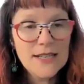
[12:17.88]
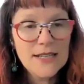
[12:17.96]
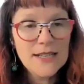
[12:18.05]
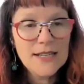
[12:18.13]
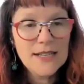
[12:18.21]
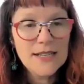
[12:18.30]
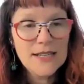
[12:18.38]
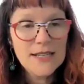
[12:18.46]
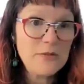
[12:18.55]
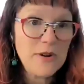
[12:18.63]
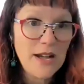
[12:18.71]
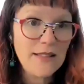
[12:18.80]
That worked really
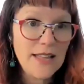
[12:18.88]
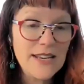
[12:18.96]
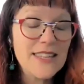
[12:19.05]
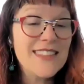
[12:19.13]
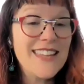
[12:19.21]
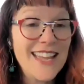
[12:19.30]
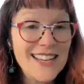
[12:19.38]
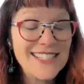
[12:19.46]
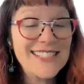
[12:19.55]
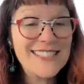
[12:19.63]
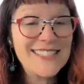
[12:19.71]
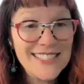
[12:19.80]
well. And in the end, I
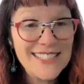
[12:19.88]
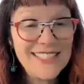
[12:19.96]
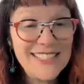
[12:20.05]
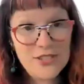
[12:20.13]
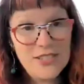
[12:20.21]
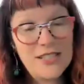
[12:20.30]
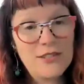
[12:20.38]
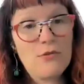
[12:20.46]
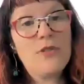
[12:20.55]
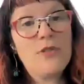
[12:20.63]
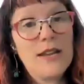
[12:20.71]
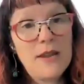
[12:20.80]
did actually get through
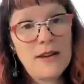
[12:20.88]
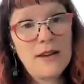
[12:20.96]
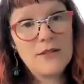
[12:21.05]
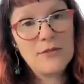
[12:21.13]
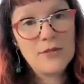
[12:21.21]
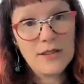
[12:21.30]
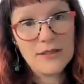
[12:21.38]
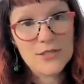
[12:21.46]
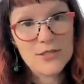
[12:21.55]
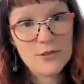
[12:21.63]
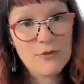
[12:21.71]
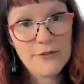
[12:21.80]
I made at
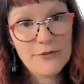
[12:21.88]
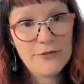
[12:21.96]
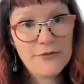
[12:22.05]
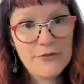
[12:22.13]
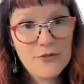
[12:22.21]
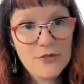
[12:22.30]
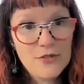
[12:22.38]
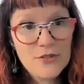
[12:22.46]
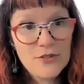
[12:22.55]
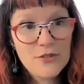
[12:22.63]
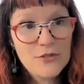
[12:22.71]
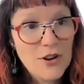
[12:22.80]
least a rough
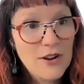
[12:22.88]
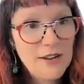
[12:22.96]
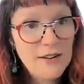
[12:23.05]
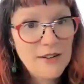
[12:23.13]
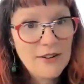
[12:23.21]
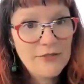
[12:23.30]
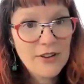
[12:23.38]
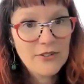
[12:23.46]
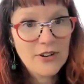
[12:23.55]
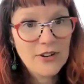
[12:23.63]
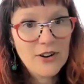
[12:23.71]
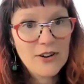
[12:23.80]
drawing of
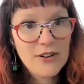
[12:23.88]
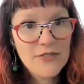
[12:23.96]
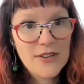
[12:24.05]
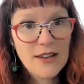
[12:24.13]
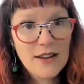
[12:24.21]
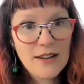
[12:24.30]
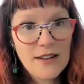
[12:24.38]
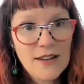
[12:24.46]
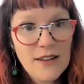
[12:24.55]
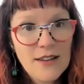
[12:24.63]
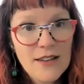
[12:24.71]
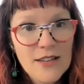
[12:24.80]
every card in the deck.
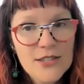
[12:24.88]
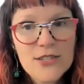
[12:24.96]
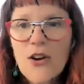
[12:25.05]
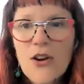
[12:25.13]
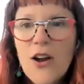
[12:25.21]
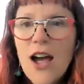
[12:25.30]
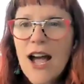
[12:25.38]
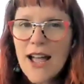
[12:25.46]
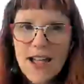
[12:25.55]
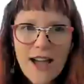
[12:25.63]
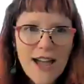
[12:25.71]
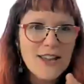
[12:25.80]
So
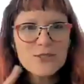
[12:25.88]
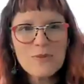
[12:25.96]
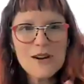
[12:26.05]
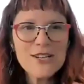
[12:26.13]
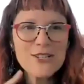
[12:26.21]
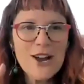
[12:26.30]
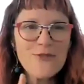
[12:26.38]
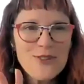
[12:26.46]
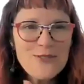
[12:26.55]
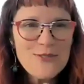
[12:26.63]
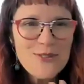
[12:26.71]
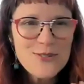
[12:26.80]
I just wanted to offer
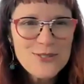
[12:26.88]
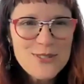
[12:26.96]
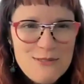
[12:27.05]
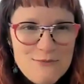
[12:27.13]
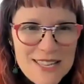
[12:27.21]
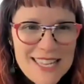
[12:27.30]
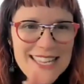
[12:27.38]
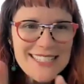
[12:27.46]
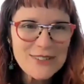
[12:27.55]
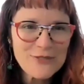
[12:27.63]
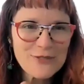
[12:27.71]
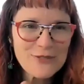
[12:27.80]
you those three
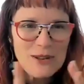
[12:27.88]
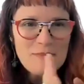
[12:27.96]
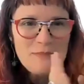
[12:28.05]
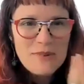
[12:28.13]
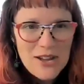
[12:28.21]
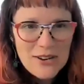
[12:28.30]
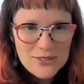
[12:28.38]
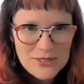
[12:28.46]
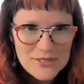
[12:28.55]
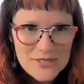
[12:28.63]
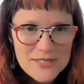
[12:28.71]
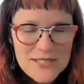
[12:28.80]
different
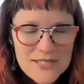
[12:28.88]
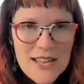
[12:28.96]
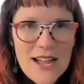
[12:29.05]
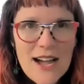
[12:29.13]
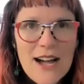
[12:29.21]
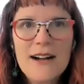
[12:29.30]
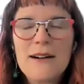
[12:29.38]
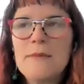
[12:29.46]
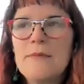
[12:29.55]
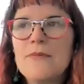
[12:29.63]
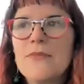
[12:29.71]
models where